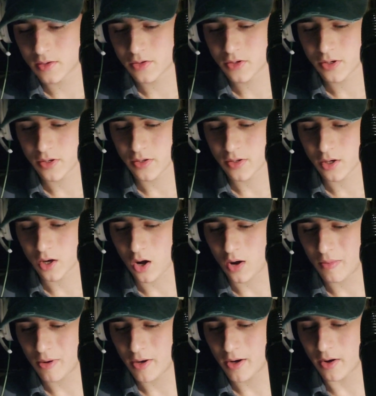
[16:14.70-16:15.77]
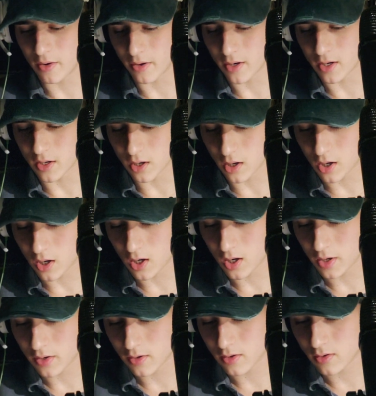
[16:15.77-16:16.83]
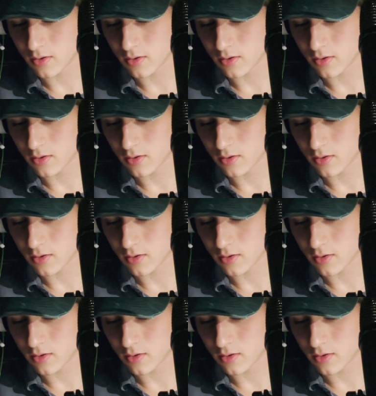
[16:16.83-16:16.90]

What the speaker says: Turn the carburetor heat on.